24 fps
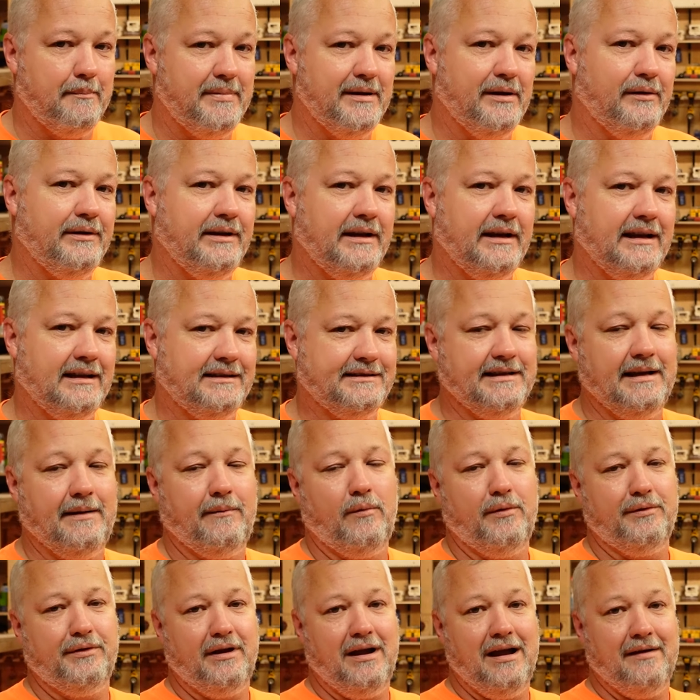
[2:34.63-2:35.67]
building
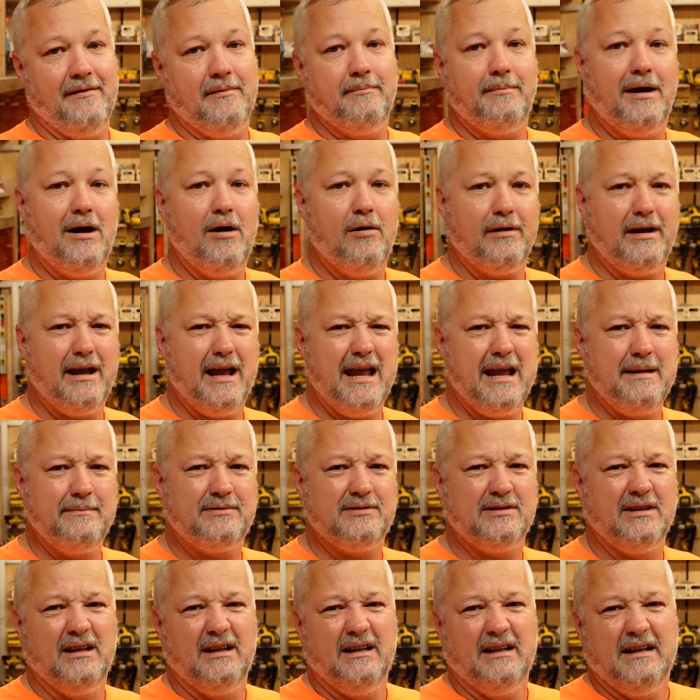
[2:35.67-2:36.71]
except when they're having ball
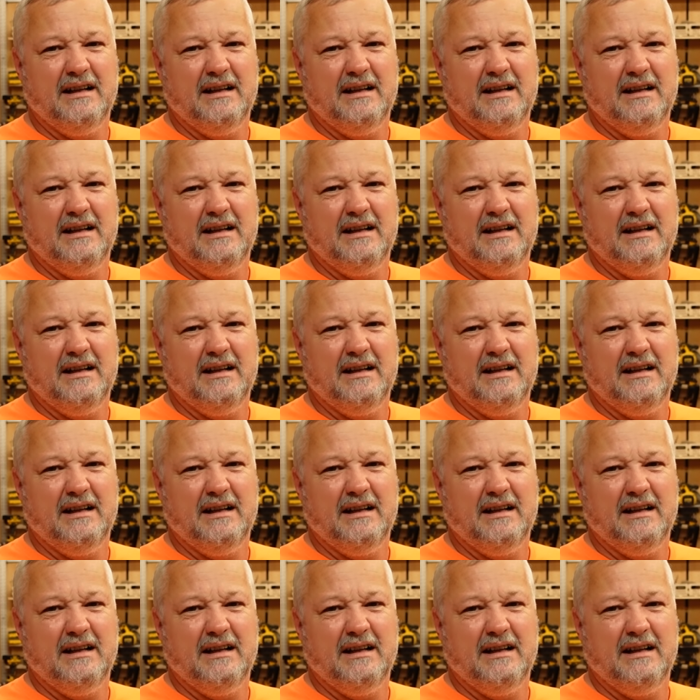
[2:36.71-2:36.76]
games.